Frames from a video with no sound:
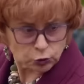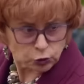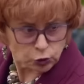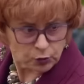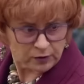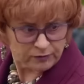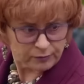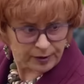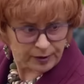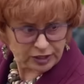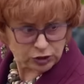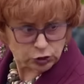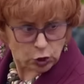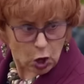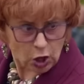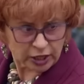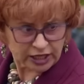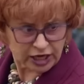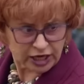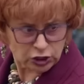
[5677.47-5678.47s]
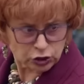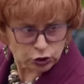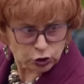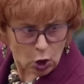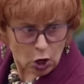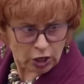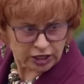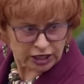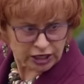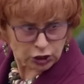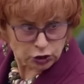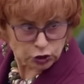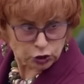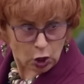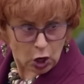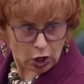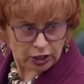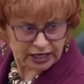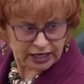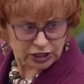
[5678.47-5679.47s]
you two have been talking and talking
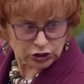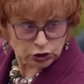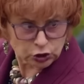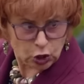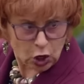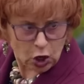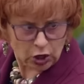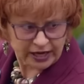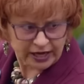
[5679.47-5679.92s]
and talking and